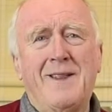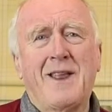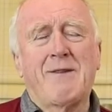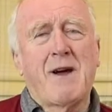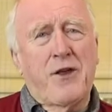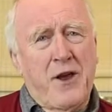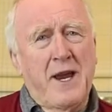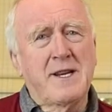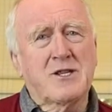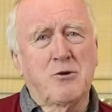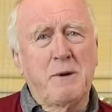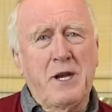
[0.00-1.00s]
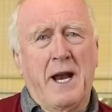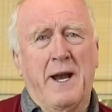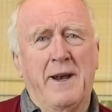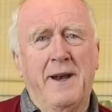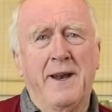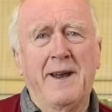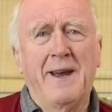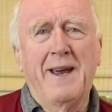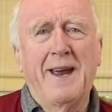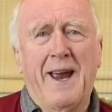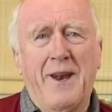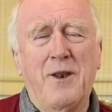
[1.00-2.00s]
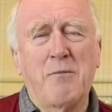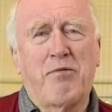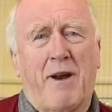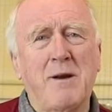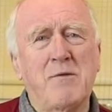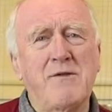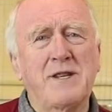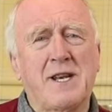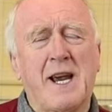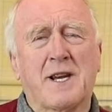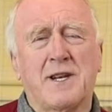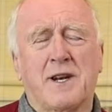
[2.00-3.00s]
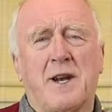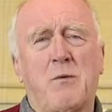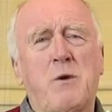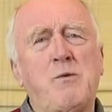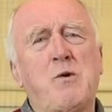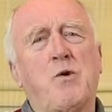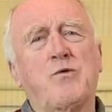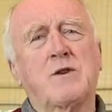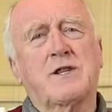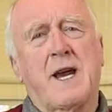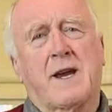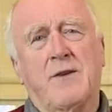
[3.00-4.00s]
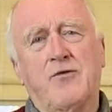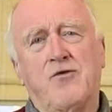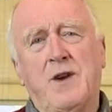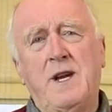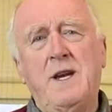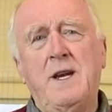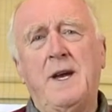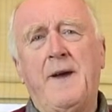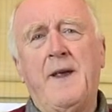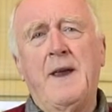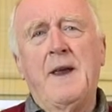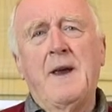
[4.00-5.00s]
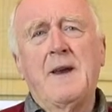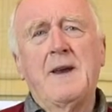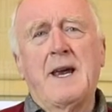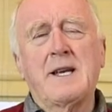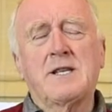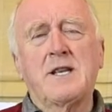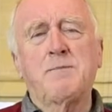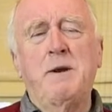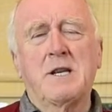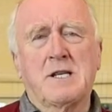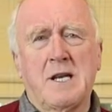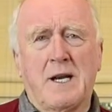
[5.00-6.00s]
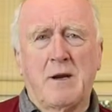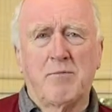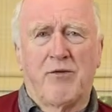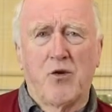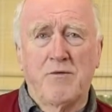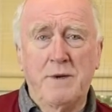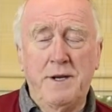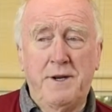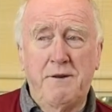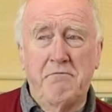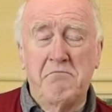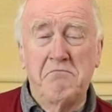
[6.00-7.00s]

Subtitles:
there are things to be done in the primary sector. Now, when we go to secondary, yes, there's been a slight improvement.